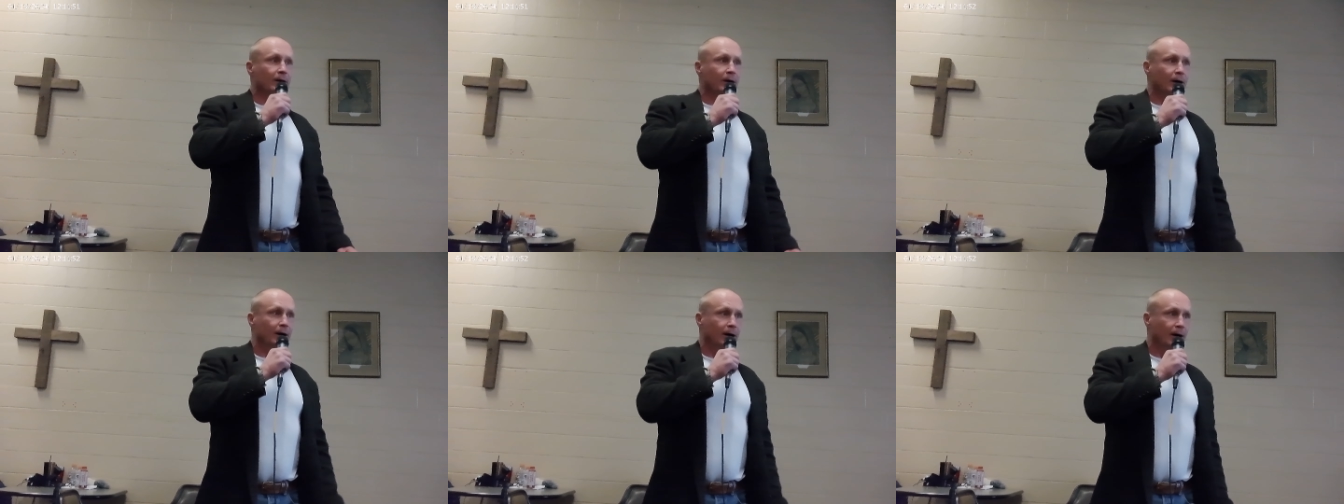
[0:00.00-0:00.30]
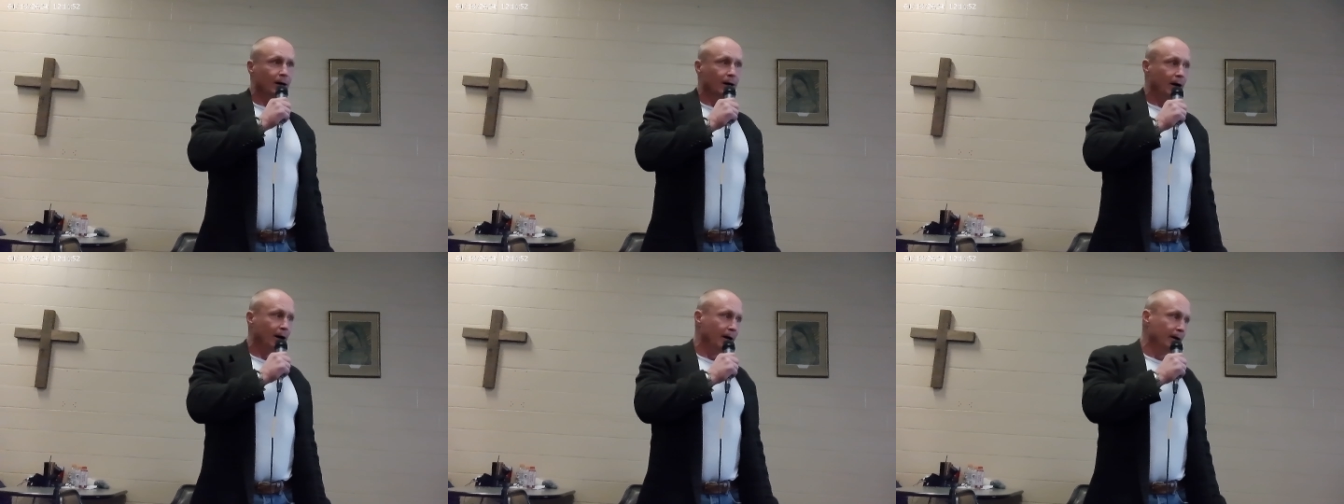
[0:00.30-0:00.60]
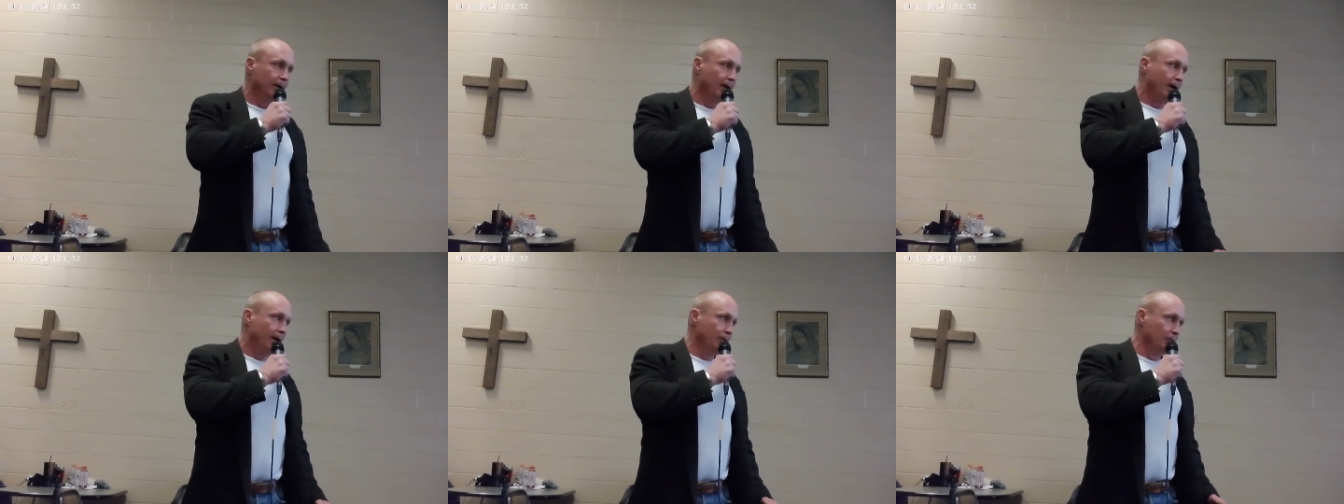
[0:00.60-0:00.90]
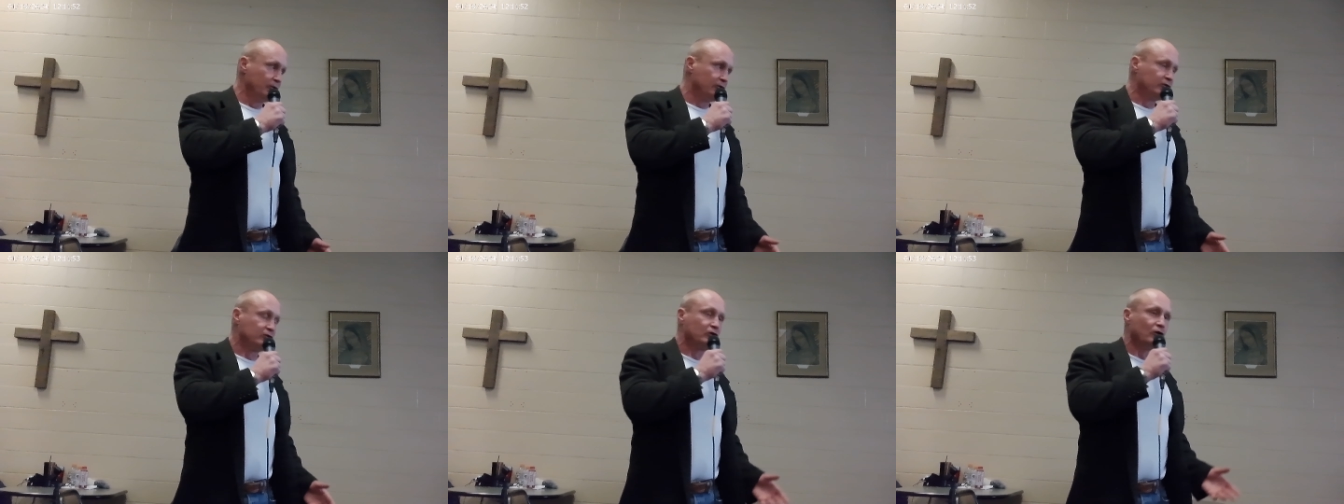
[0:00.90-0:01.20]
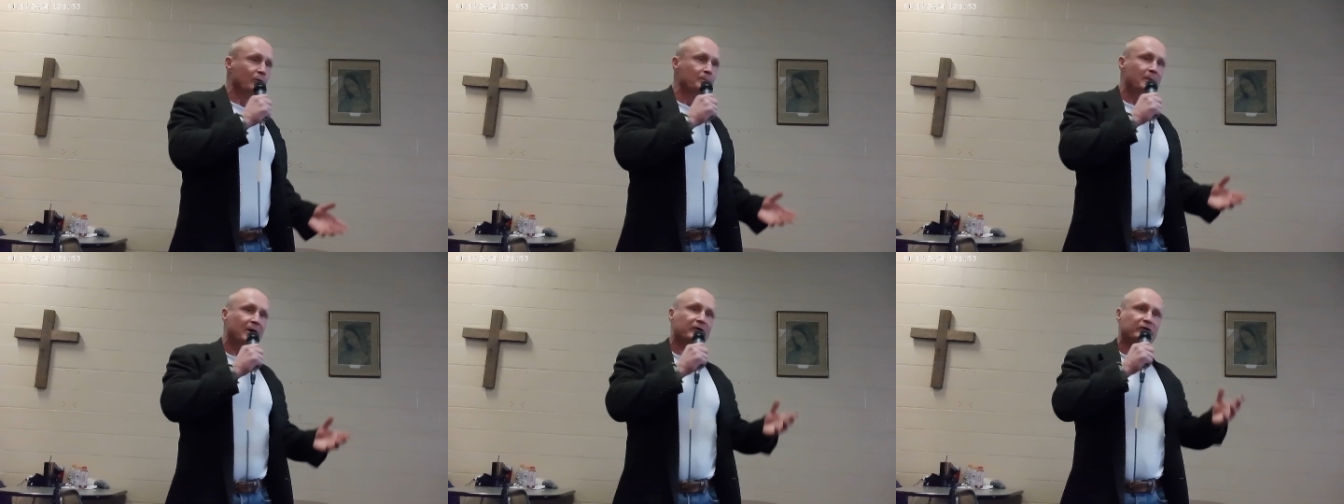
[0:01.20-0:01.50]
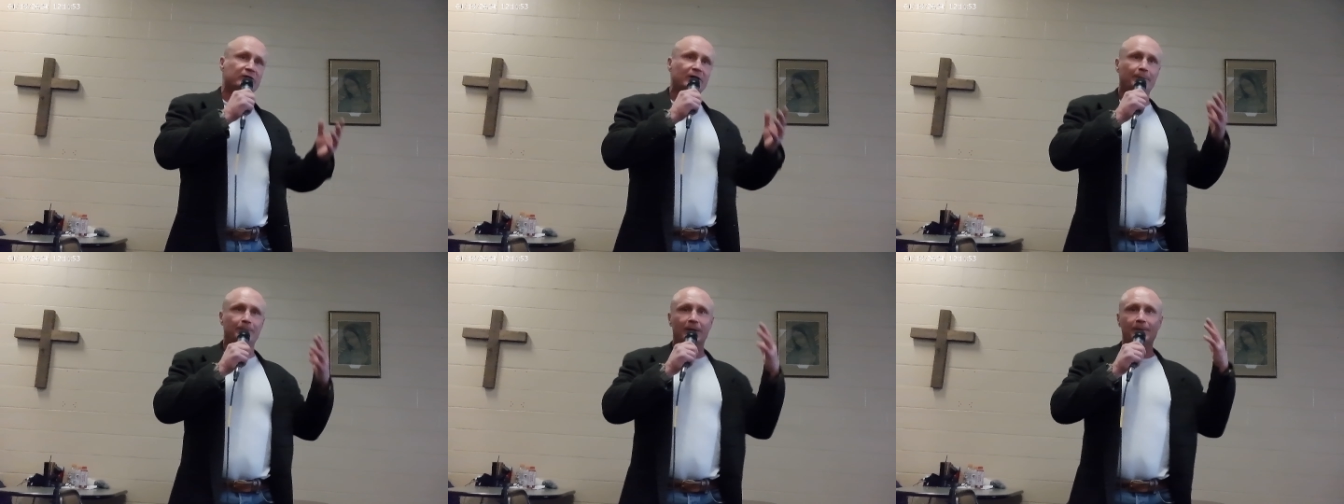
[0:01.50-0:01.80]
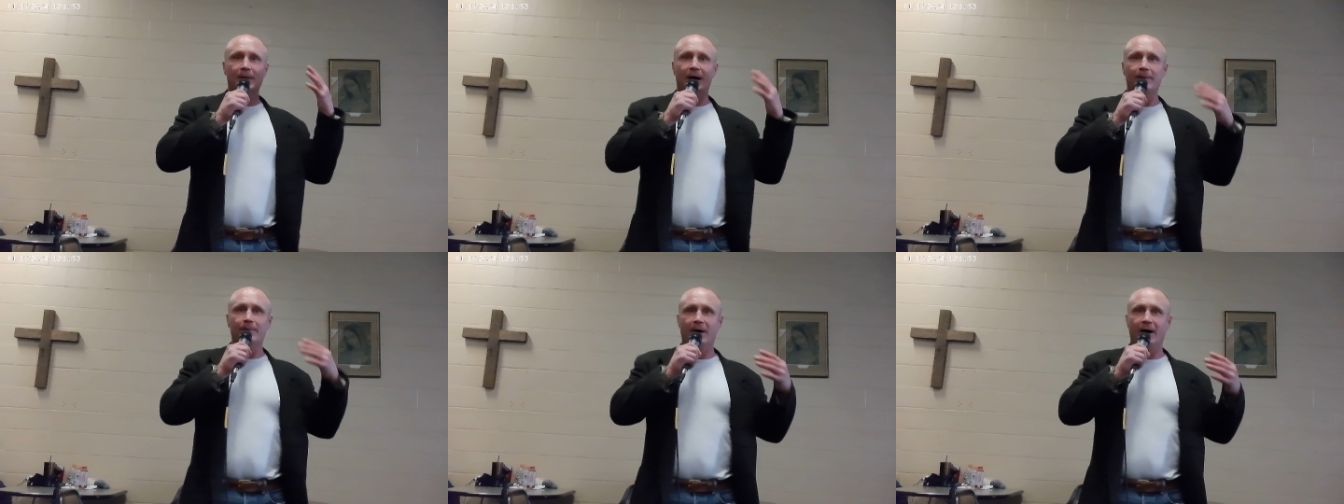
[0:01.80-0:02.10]
Uh, I, I was so messed up in
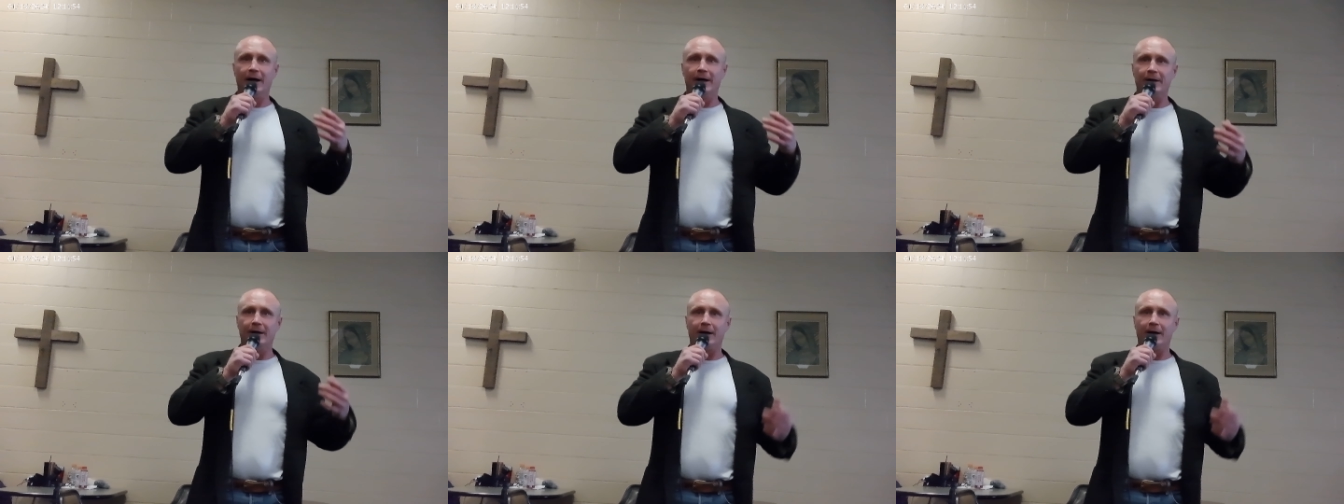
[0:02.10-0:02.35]
my mind,